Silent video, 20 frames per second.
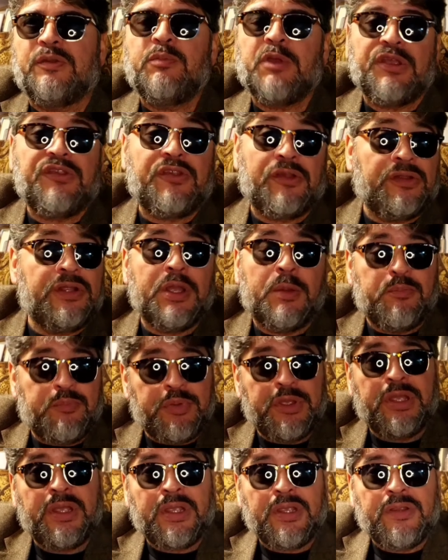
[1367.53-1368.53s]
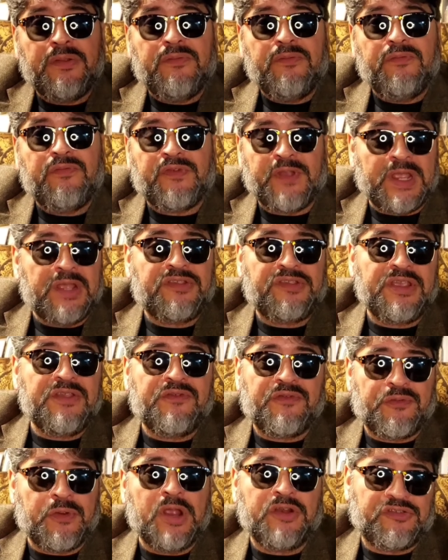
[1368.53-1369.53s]
basically a big
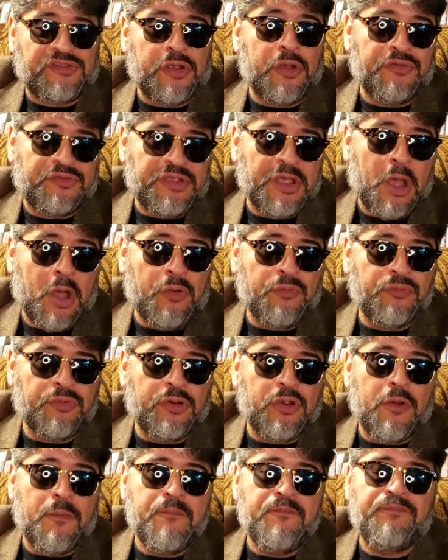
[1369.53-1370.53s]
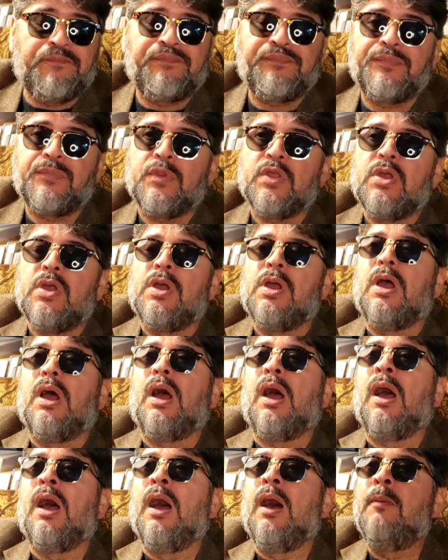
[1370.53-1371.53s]
fancy French hotel room.
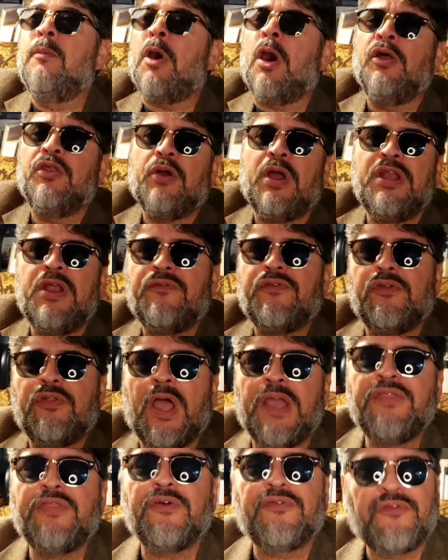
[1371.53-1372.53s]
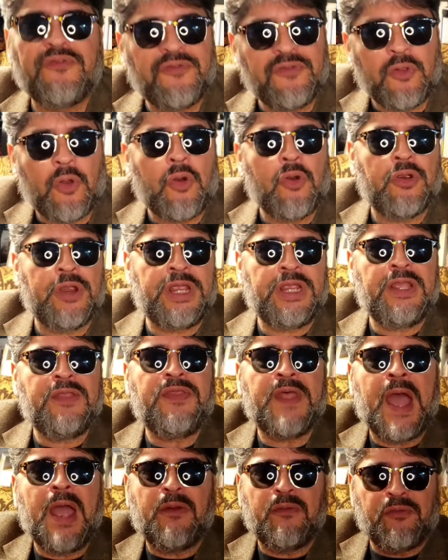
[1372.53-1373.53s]
Although I never liked the flooring
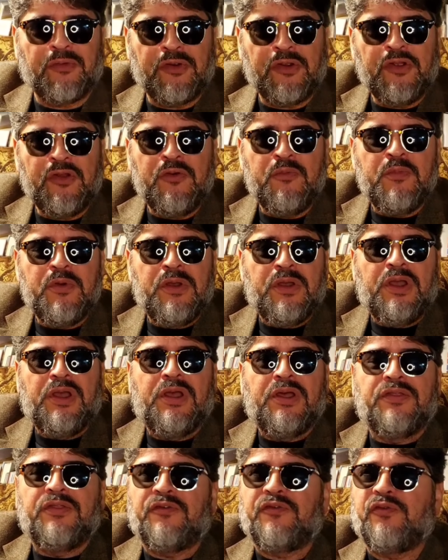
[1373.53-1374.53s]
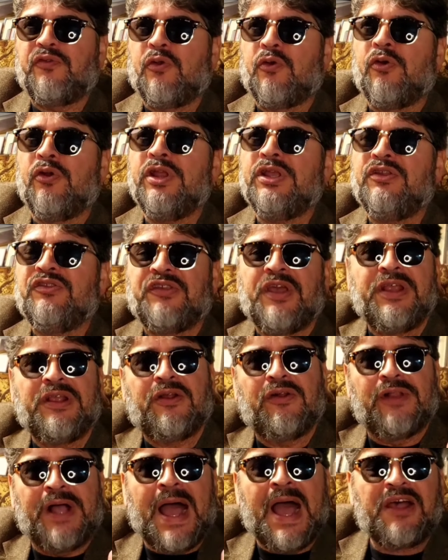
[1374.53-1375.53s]
in that room. The flooring is
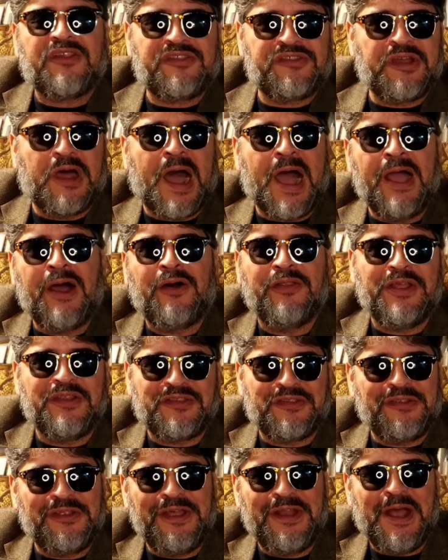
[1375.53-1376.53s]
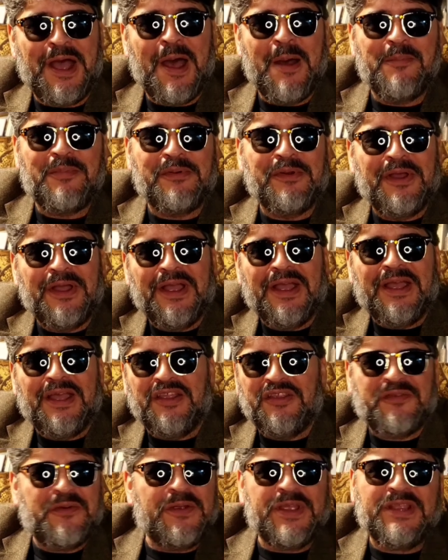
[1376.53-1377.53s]
like glass tile that's lit up.
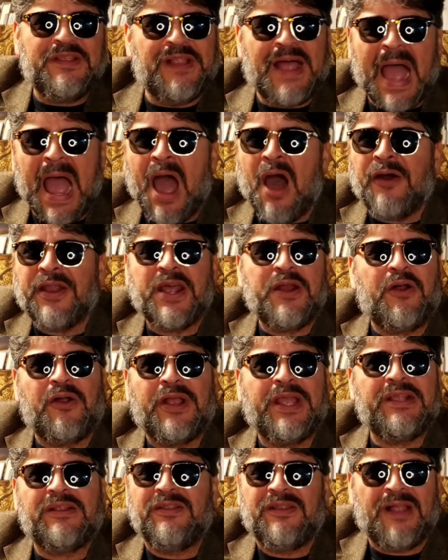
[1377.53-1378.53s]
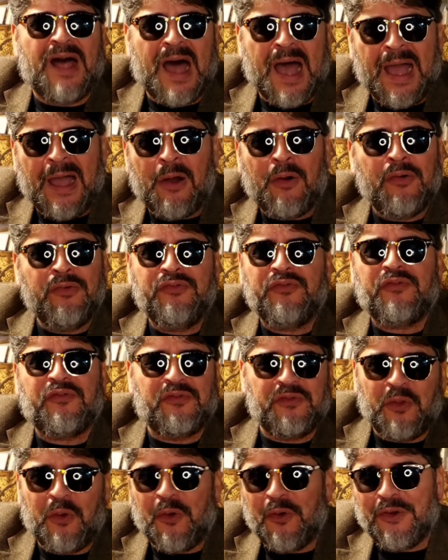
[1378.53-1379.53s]
It's very loud. I don't like loud
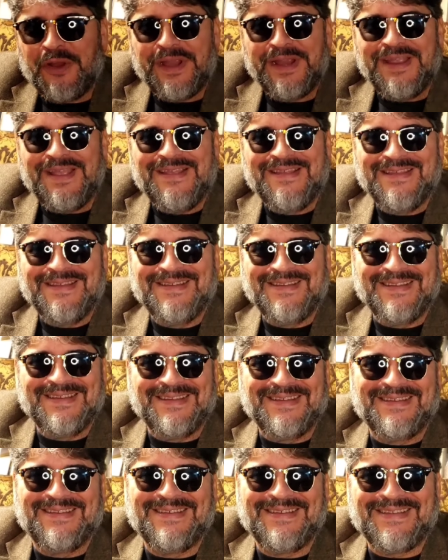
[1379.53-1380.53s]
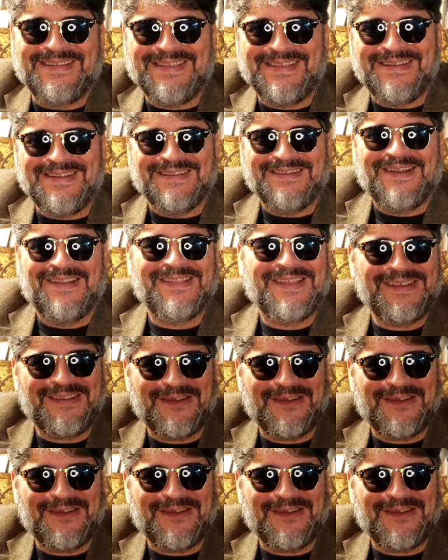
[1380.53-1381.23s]
flooring. I